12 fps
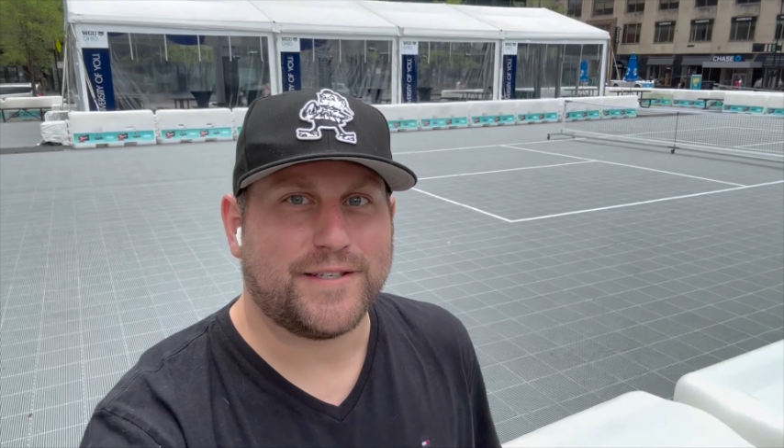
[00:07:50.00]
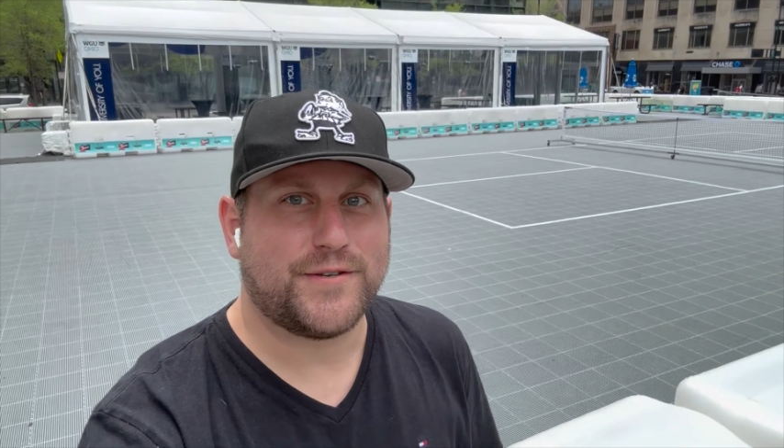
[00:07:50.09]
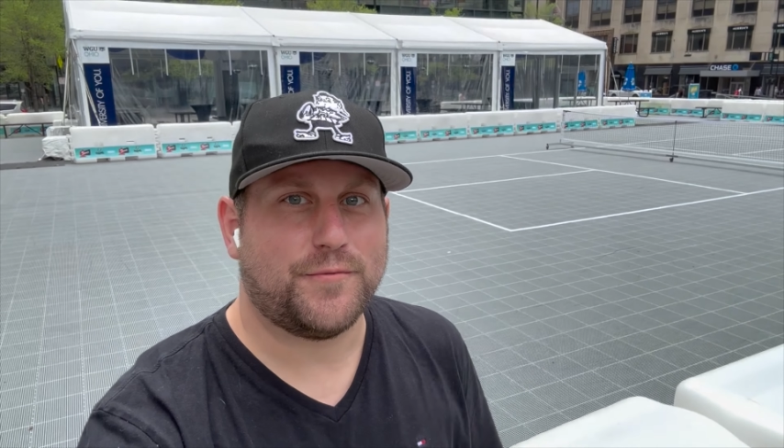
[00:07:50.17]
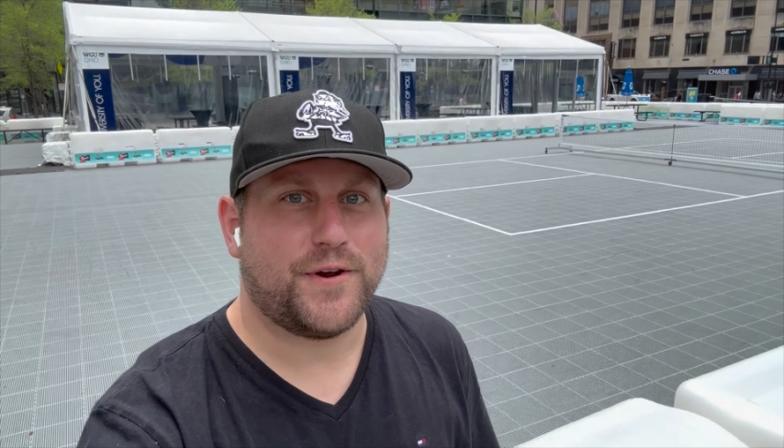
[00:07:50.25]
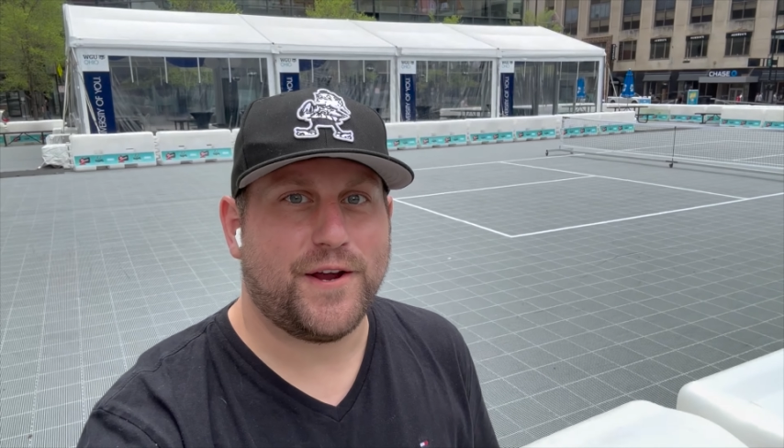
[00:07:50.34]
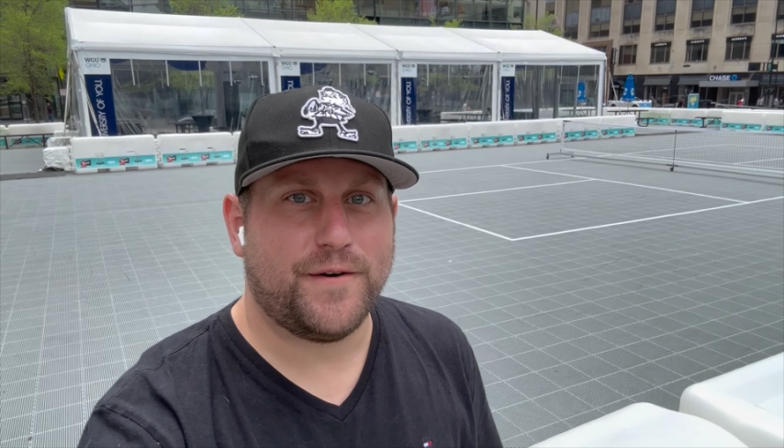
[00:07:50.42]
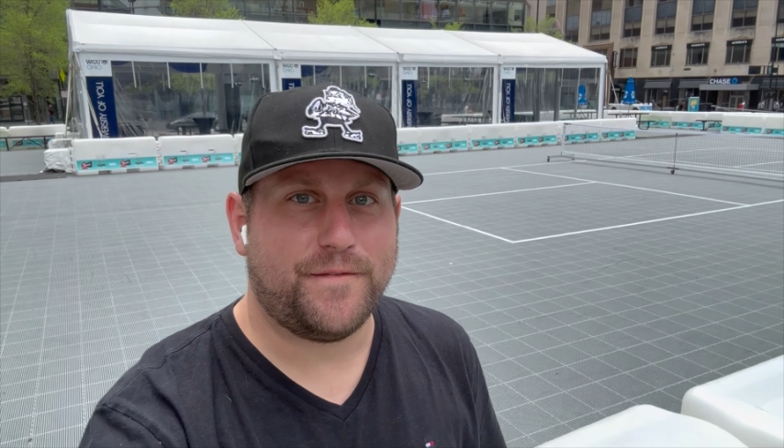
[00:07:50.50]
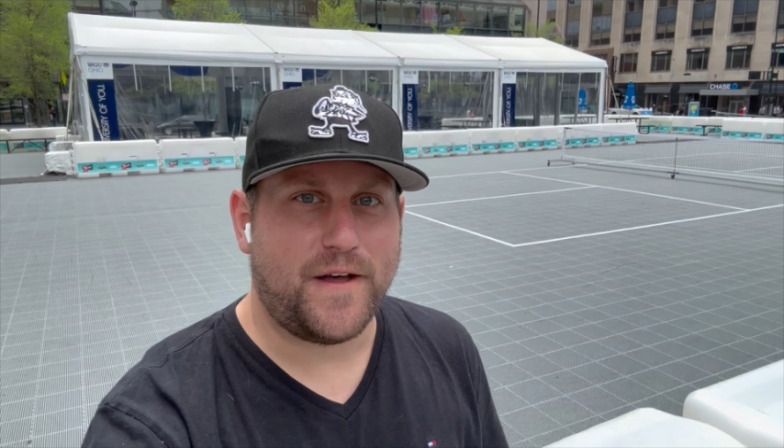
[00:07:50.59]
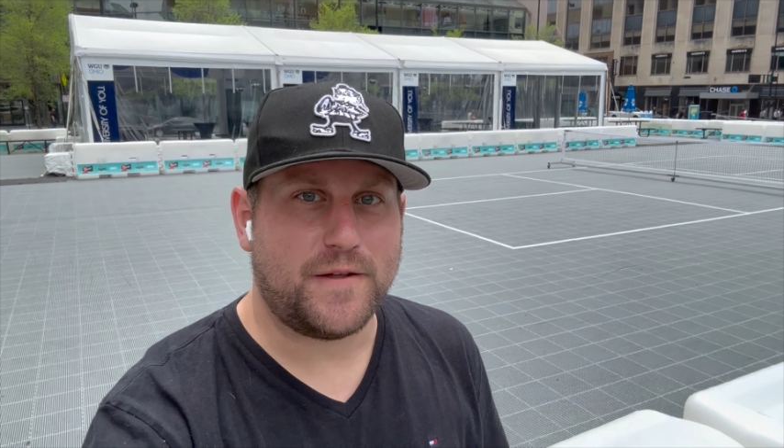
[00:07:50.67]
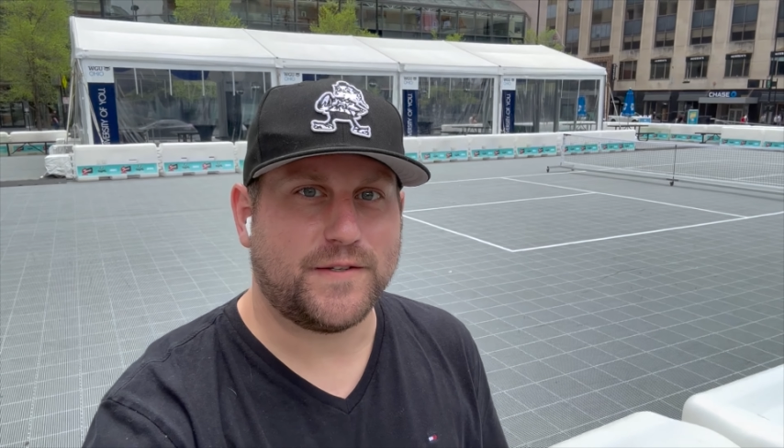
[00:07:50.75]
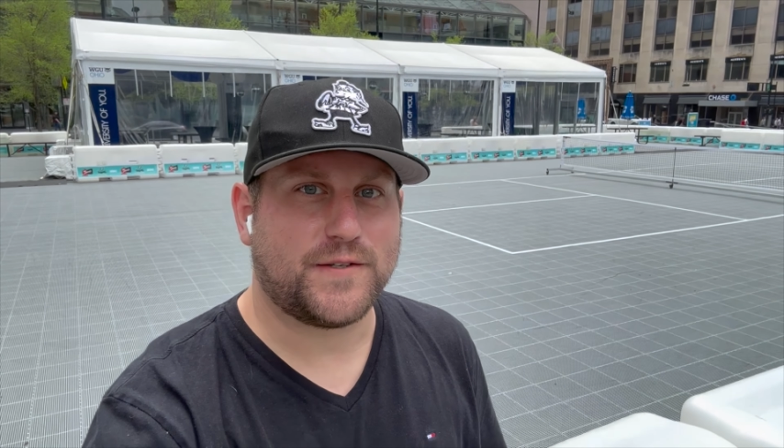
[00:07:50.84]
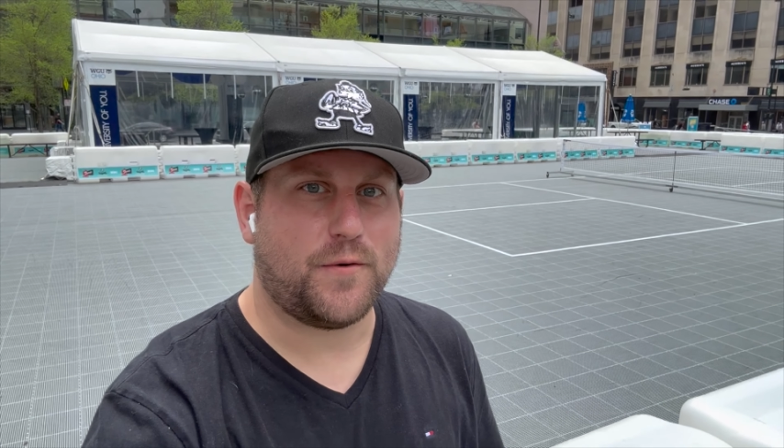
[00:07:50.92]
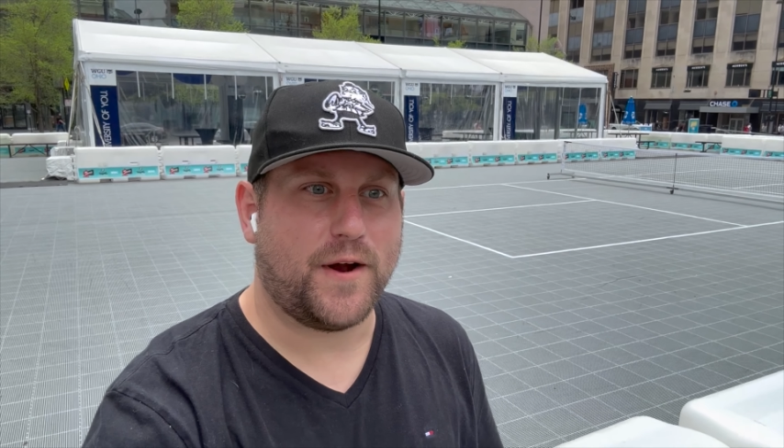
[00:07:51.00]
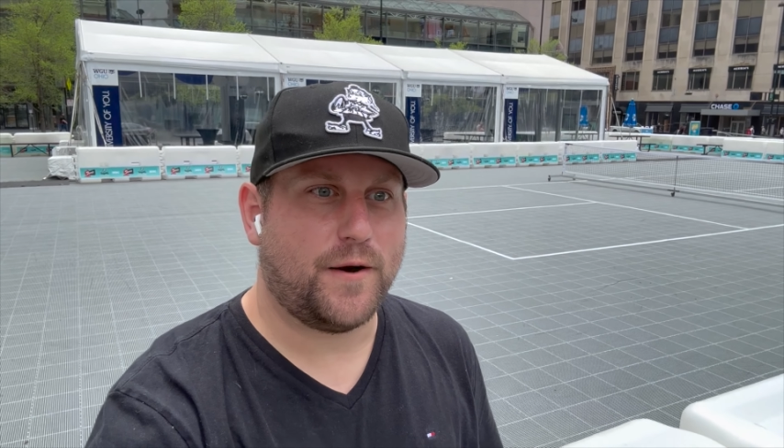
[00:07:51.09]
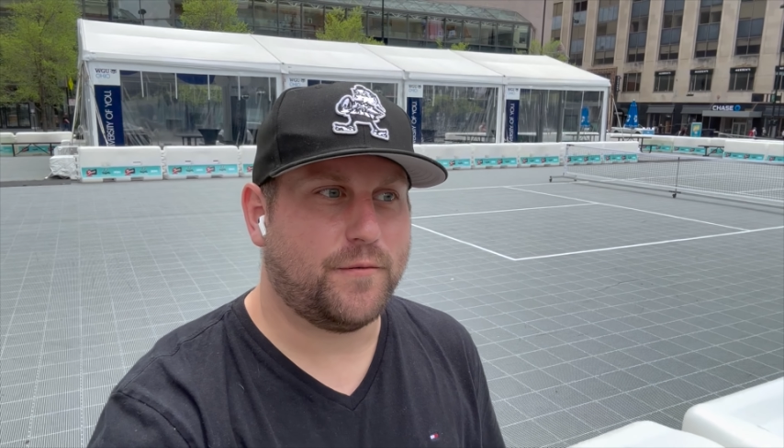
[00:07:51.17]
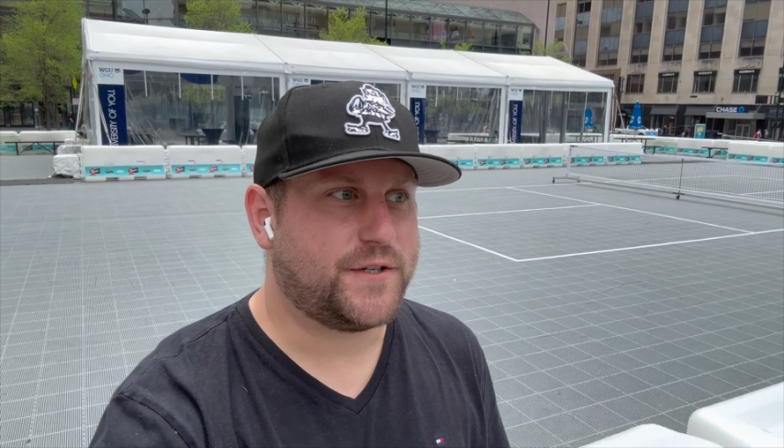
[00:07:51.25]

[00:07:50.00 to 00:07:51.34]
so we're here in Fountain Square,